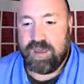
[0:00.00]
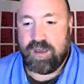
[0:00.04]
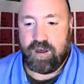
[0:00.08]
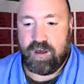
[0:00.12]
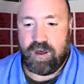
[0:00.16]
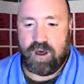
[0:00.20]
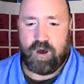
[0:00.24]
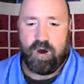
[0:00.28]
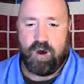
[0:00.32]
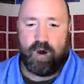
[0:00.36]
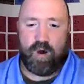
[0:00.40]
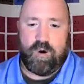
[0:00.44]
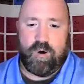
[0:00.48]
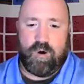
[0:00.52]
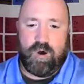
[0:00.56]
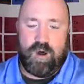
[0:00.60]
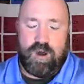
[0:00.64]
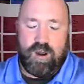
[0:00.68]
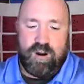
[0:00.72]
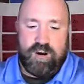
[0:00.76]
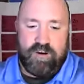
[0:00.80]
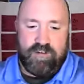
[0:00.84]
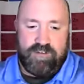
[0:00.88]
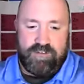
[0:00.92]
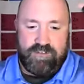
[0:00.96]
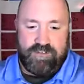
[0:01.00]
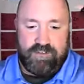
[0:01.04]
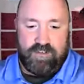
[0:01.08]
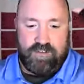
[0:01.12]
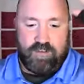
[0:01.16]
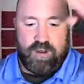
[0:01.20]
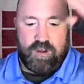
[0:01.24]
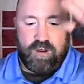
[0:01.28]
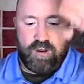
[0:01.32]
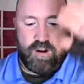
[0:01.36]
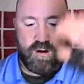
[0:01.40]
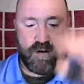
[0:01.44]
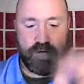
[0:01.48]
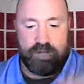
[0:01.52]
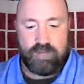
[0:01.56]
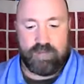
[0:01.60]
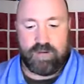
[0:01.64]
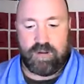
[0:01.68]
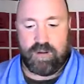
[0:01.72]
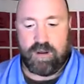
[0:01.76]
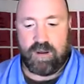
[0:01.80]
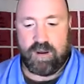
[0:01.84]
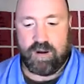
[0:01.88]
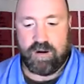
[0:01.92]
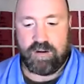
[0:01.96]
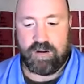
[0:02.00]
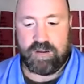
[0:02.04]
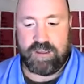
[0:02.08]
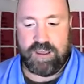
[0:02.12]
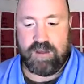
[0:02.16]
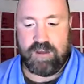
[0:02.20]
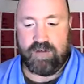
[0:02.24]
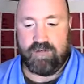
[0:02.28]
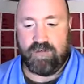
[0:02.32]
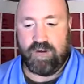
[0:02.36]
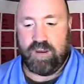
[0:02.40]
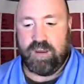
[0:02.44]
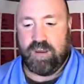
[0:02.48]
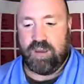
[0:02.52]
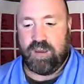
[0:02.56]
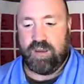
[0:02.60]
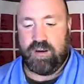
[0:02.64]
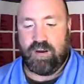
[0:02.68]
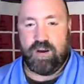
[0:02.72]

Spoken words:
Oh, our Gatorade,